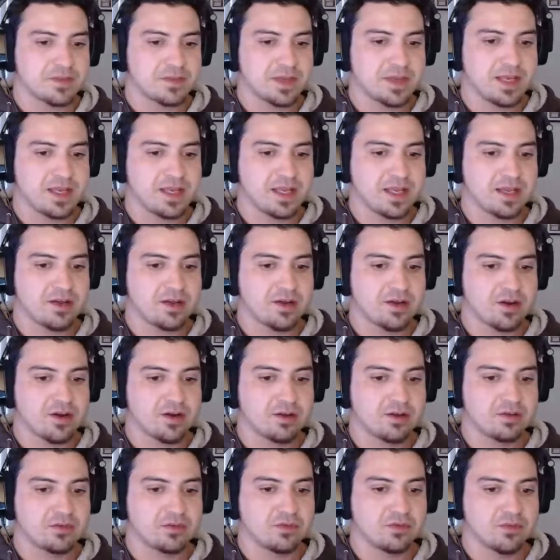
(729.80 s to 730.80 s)
here and
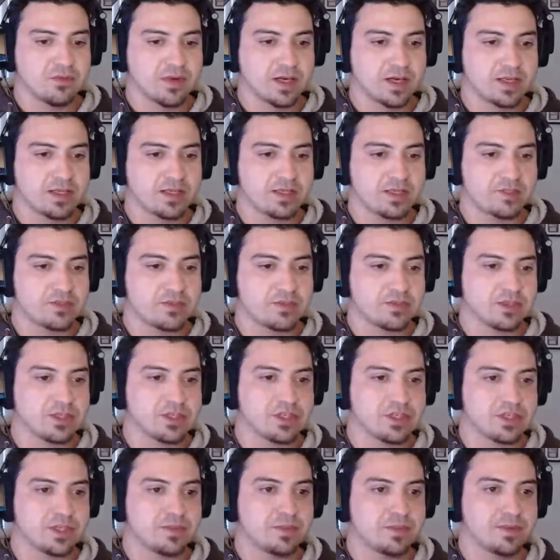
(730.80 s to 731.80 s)
go directly to the
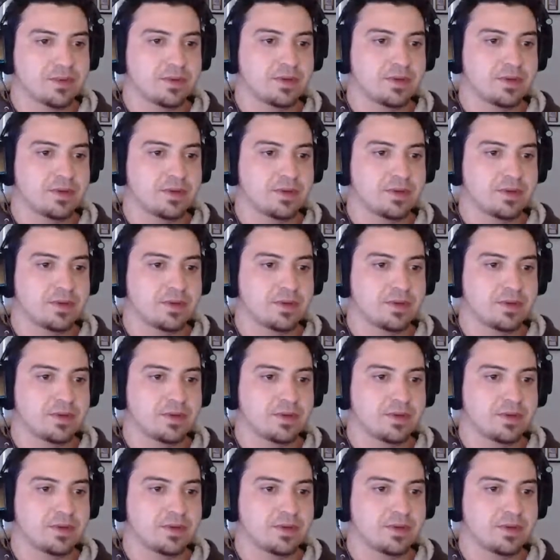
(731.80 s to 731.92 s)
ship